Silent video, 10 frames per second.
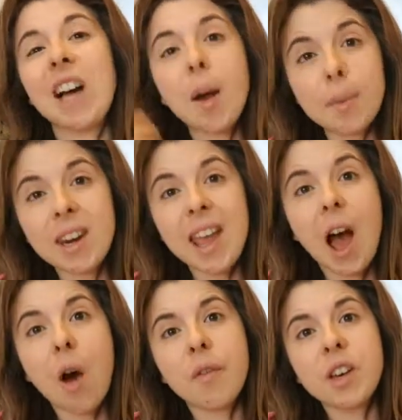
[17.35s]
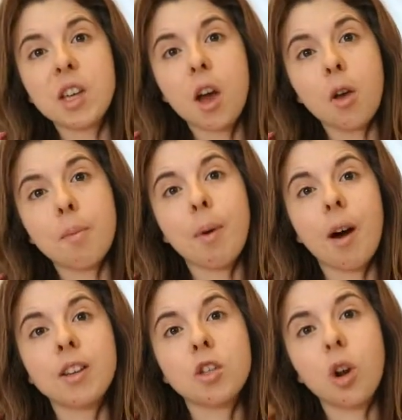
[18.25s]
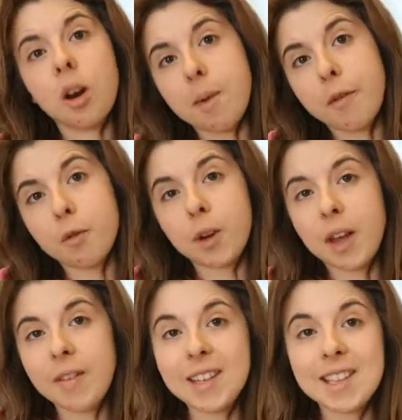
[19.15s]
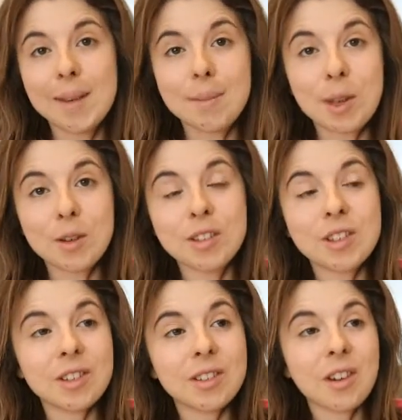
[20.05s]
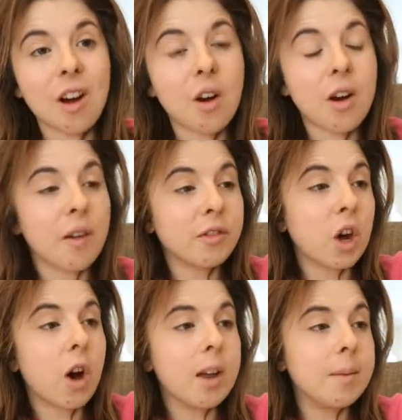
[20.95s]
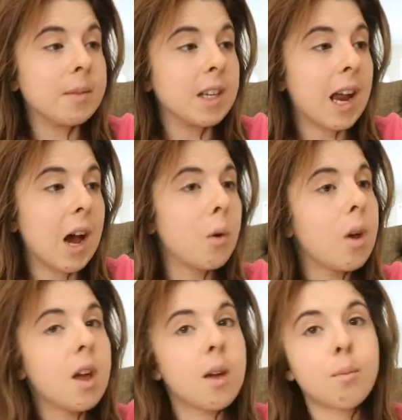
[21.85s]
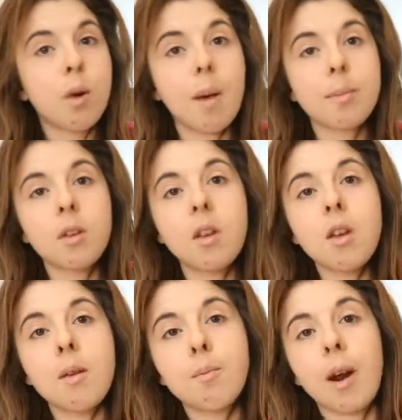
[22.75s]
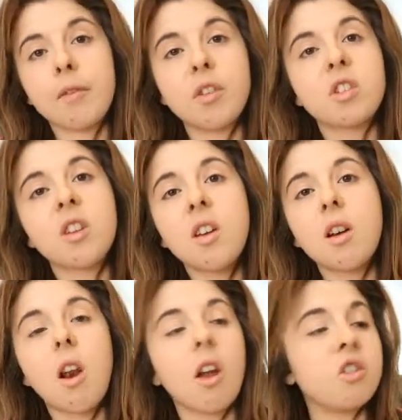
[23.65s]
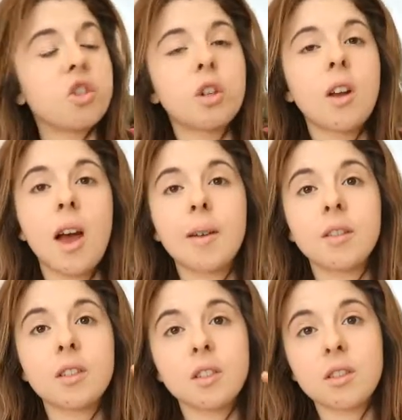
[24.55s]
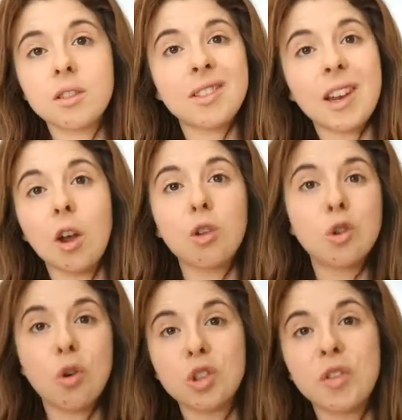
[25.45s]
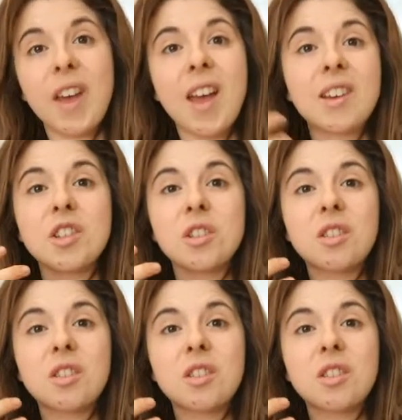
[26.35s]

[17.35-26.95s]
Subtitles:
I'm going to get out a video, but it's not going to be a full day of eating because I don't have time to now prep breakfast, lunch, and then go to CrossFit, and